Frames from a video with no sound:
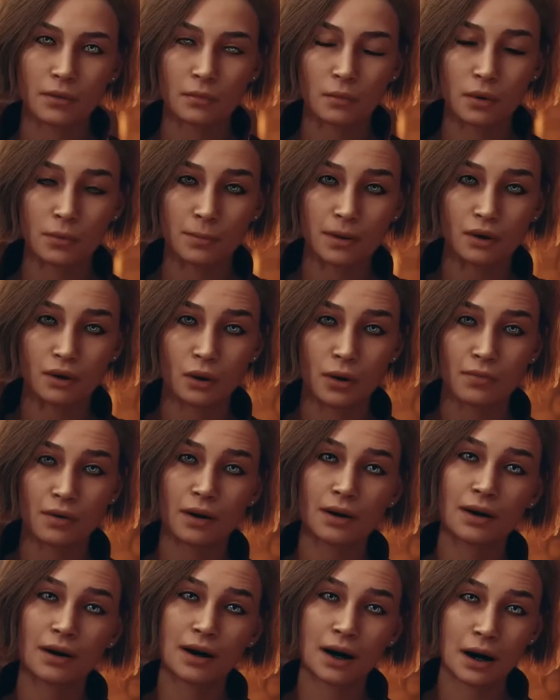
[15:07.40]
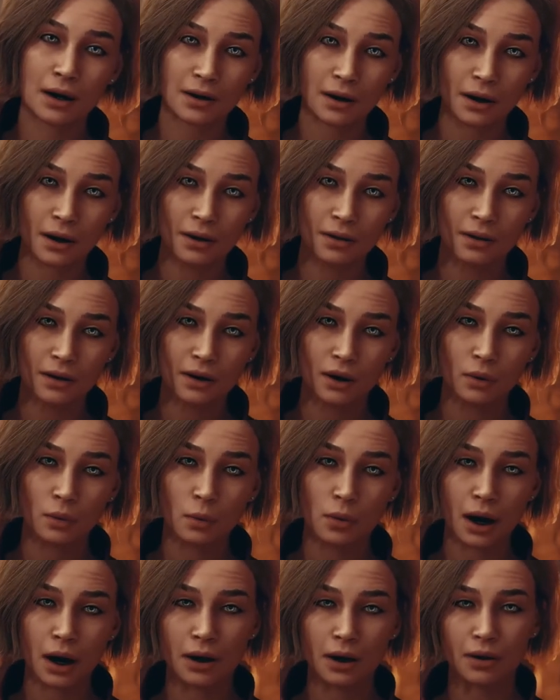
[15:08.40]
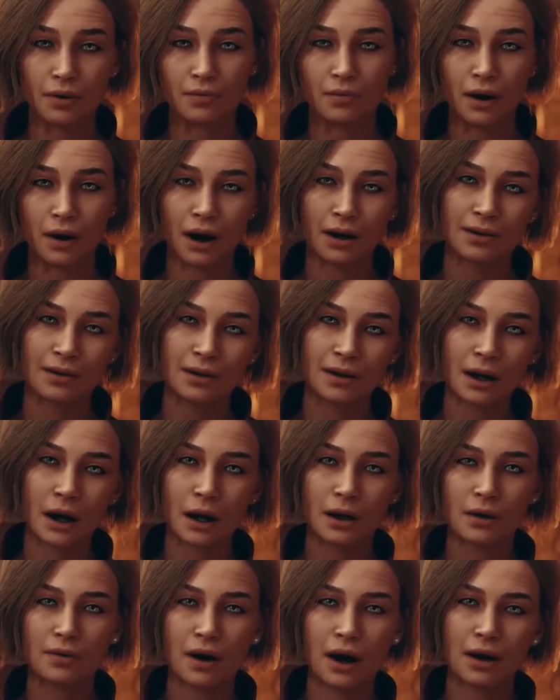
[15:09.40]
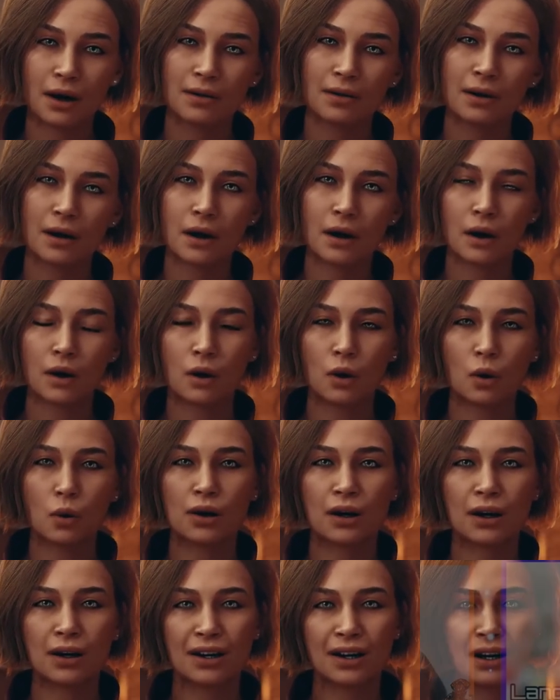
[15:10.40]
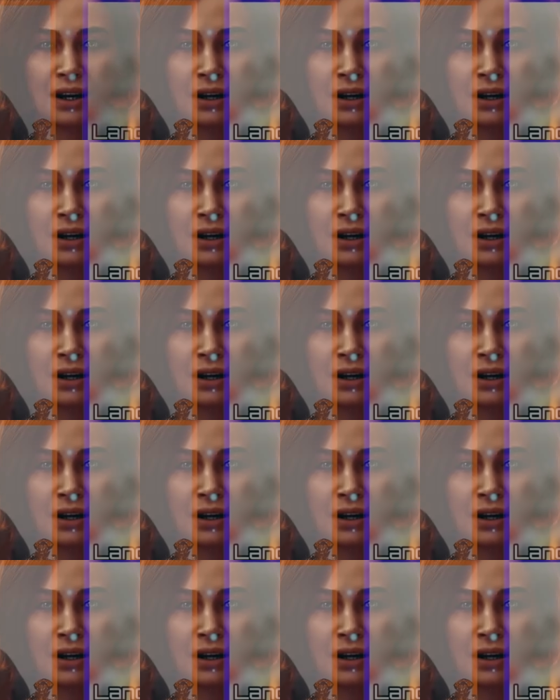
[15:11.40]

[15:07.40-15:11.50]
grasp. And that's the only frustrating part from all this. But I still have hope for this